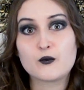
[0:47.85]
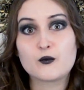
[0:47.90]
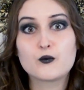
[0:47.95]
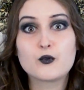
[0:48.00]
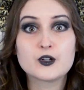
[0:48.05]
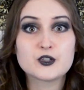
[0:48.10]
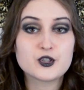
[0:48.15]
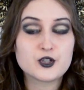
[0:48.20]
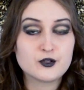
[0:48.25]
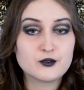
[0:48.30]

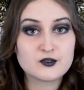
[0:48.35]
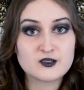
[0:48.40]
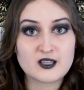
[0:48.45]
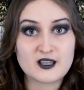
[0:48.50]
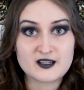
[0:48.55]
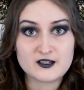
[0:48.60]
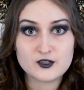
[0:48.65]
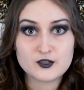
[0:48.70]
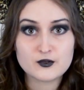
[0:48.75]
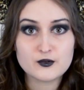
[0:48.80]
what shoes
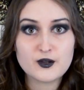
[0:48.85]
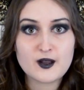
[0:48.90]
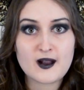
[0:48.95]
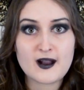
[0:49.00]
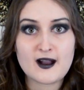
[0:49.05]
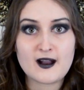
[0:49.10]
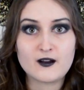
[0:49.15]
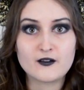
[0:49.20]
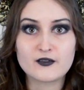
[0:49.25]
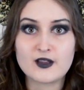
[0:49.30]
I do
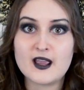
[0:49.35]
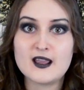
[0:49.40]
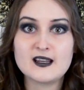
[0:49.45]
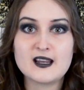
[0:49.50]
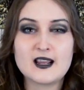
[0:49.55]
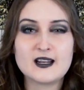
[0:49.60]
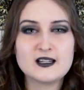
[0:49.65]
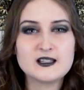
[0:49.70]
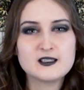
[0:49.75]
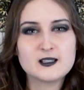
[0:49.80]
have and
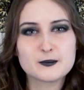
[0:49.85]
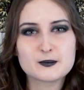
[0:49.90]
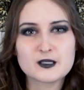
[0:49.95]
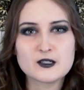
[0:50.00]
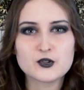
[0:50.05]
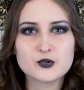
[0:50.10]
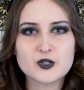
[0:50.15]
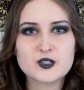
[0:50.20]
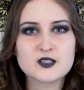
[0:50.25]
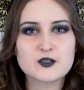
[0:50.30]
any tips
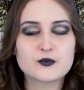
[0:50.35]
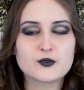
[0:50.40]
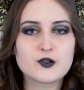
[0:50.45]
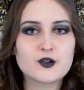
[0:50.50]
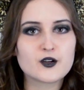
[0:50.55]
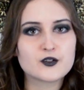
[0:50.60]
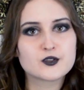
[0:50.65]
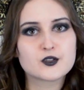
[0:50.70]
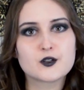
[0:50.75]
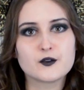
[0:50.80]
and tricks in
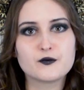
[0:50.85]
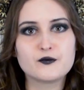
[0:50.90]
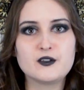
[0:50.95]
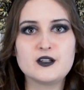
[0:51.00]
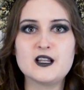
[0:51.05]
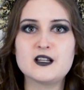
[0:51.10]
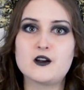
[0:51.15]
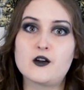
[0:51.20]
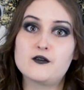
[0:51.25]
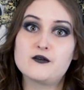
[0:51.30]
regards to
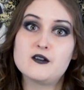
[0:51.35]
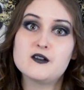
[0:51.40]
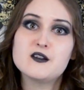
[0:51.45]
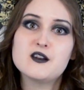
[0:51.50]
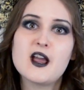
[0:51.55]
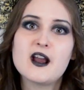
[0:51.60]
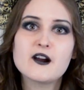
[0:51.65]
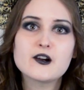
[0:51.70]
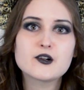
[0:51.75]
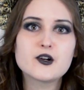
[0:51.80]
fitting. Are they
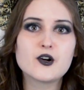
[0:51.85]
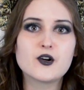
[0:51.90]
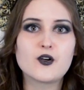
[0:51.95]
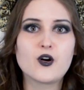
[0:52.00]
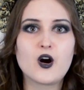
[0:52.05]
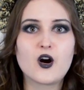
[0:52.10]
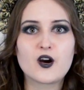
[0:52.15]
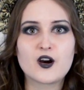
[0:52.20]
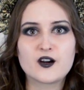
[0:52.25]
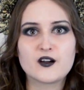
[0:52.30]

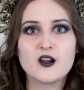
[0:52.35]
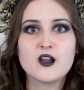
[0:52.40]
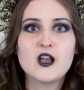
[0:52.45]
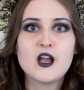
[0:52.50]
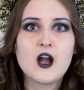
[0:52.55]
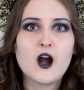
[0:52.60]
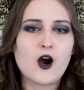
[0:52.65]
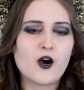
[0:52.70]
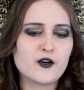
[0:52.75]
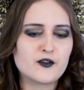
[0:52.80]
narrow? Are
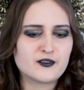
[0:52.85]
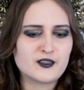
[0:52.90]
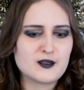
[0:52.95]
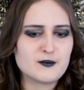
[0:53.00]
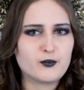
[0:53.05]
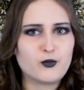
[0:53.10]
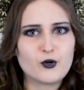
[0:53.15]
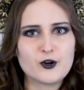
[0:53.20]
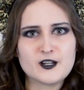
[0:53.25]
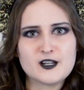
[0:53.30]
they
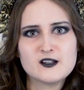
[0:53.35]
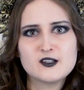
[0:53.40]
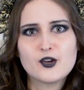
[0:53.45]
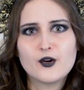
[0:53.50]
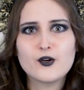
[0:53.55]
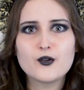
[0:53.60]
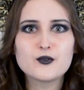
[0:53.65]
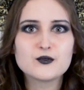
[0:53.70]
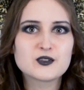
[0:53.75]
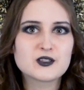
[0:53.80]
pointy
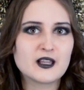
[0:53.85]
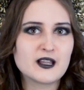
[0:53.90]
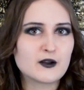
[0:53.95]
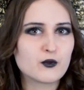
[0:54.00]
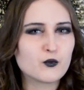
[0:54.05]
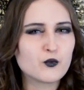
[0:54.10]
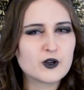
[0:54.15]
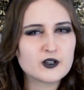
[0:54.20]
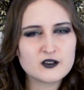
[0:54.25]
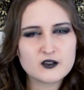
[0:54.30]
toes? Like,
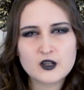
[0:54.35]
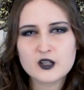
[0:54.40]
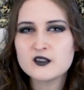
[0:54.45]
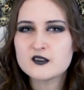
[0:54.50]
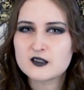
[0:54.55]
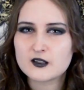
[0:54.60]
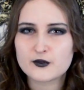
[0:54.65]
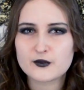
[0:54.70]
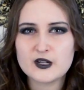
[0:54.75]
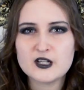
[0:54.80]
what
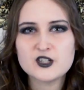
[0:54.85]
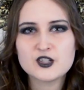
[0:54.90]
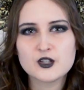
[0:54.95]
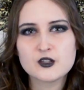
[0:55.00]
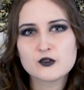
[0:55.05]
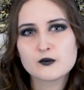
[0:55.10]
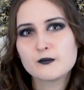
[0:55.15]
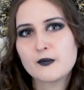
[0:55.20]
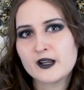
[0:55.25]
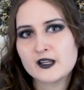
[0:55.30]

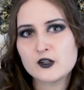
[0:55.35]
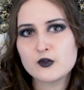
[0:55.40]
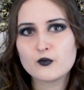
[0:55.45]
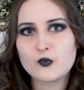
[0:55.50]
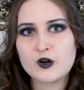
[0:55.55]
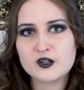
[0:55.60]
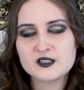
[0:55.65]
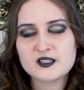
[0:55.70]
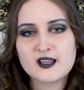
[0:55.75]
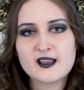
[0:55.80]
considerations might you
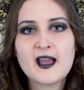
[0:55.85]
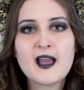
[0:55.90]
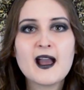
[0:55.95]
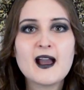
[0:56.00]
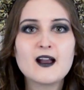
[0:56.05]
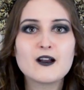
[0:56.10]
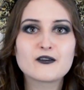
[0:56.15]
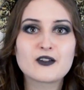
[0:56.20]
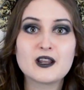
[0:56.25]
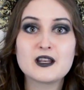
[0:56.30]
want to
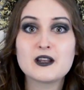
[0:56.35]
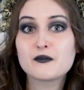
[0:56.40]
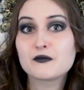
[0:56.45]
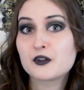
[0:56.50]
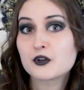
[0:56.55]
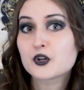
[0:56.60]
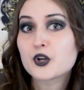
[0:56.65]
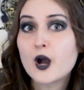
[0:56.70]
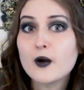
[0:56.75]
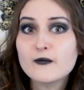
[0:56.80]
have, and if
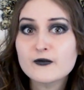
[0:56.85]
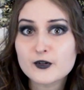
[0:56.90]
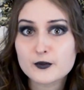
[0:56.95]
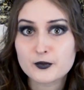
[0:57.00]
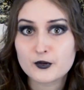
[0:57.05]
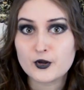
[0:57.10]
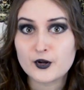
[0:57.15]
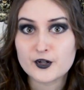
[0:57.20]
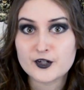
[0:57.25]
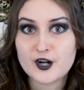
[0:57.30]
they're
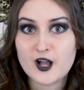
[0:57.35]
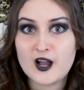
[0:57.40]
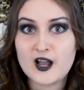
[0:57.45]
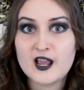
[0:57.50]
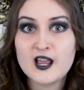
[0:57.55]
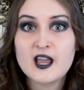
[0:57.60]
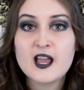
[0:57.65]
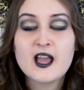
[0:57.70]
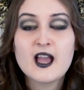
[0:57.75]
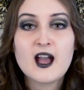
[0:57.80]
comfortable or not.
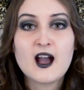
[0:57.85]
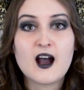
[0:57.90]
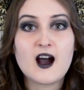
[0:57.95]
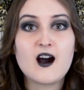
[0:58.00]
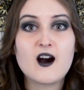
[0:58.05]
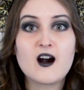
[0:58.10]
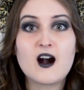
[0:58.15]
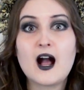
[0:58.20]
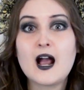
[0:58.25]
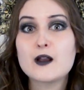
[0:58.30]

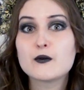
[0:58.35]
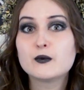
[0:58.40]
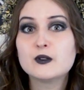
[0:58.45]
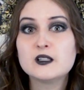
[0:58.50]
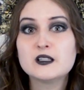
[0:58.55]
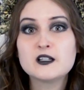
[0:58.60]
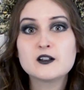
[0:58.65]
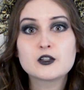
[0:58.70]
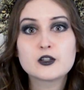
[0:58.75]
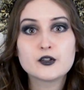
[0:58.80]
I
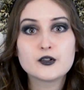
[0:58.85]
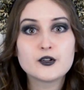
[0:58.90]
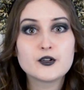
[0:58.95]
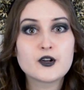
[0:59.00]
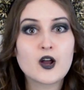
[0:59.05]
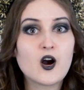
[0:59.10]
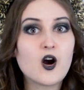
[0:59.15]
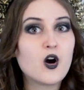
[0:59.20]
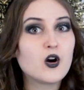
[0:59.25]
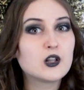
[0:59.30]
will
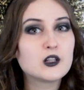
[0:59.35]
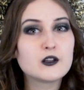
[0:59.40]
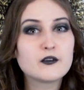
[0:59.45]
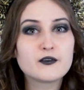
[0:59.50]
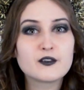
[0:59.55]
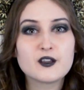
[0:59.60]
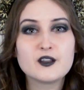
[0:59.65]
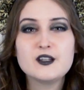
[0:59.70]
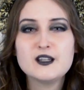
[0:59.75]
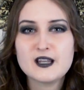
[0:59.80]
include all
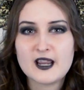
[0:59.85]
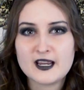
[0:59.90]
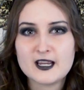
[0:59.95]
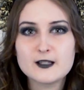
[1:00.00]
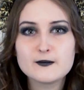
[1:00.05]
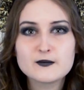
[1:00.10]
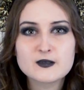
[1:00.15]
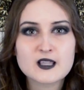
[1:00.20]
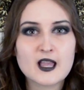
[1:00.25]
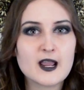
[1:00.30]
of the
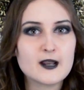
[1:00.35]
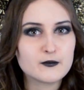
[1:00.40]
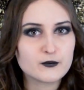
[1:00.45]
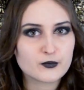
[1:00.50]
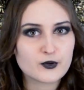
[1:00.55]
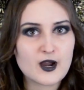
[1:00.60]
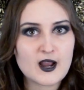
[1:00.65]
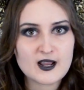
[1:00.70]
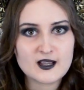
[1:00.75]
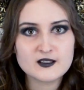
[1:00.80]
names and
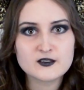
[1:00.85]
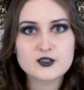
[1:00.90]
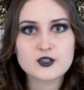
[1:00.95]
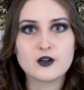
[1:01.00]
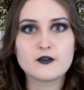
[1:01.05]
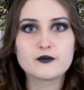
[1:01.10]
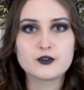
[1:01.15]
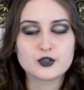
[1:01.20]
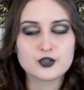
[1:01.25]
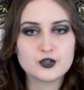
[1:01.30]
brands
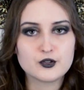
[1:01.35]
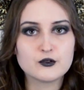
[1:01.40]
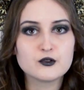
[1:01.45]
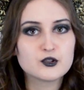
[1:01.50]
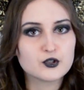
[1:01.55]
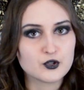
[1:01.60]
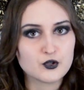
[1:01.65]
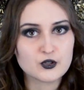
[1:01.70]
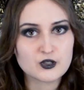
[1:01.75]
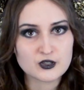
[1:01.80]
of the shoes
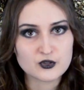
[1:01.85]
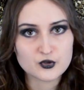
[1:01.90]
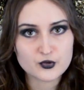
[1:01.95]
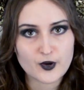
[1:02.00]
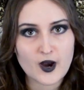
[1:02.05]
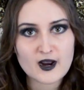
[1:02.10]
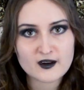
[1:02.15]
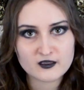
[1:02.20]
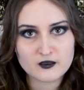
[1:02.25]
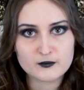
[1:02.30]
so you can
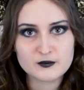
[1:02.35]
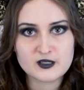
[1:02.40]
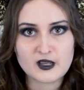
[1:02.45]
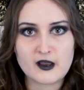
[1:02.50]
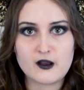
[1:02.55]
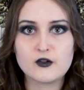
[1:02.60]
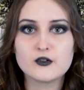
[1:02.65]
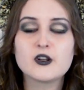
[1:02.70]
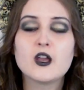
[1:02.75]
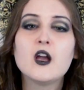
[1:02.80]
track them
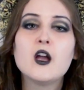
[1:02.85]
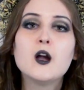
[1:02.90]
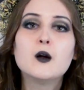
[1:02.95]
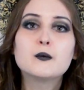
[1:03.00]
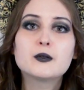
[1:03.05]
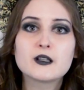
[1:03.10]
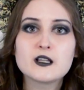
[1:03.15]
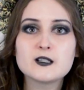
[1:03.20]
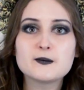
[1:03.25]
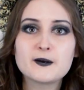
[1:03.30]
down.
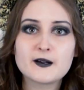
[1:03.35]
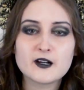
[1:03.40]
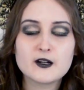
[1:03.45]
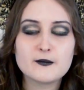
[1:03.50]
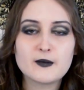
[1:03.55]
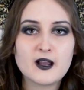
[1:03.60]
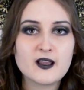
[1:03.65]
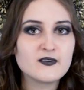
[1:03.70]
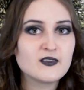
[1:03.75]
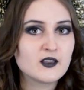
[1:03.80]
Please bear in
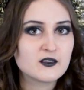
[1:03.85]
mind